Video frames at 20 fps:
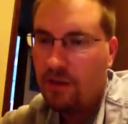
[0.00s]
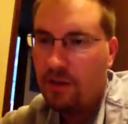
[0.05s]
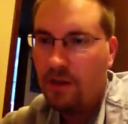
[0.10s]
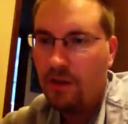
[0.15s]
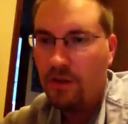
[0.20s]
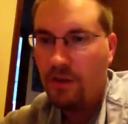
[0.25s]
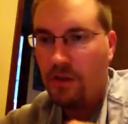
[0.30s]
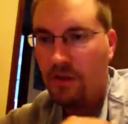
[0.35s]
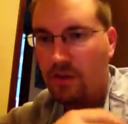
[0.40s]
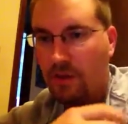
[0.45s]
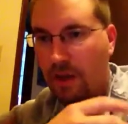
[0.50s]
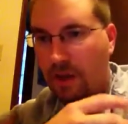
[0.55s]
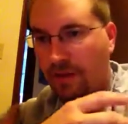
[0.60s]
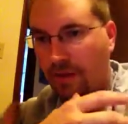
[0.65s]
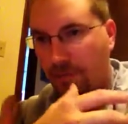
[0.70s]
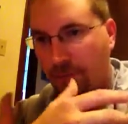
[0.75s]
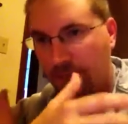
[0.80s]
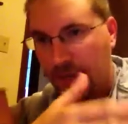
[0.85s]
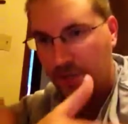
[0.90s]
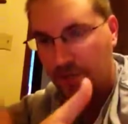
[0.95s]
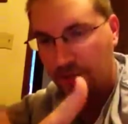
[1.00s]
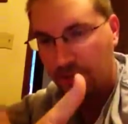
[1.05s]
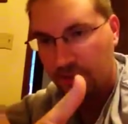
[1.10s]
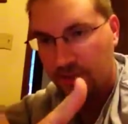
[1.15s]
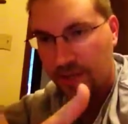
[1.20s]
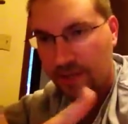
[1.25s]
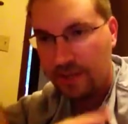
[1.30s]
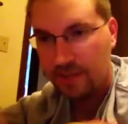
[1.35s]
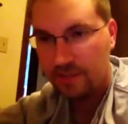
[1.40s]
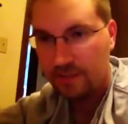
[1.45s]
You, you, have a patient
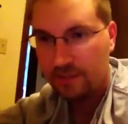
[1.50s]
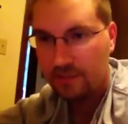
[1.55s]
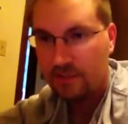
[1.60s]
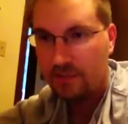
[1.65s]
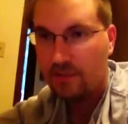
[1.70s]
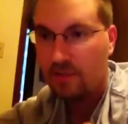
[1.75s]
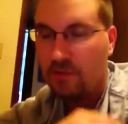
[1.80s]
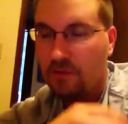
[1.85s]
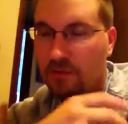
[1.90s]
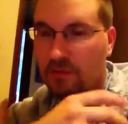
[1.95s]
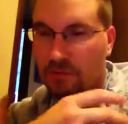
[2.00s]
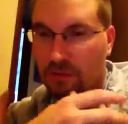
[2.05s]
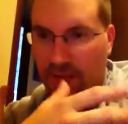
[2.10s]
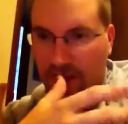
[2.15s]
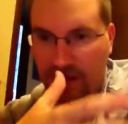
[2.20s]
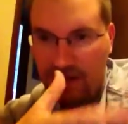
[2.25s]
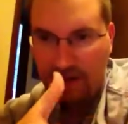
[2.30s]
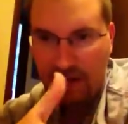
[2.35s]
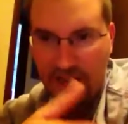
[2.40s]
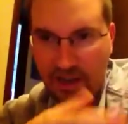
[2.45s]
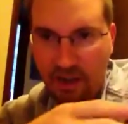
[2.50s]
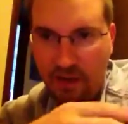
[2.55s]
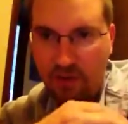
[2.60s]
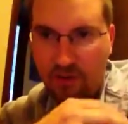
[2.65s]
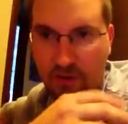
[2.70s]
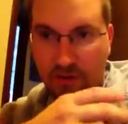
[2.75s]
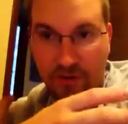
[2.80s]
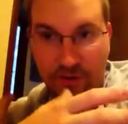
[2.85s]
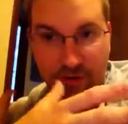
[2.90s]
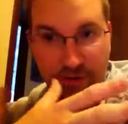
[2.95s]
that's you know laying down,
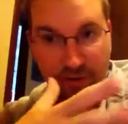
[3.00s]
or they're,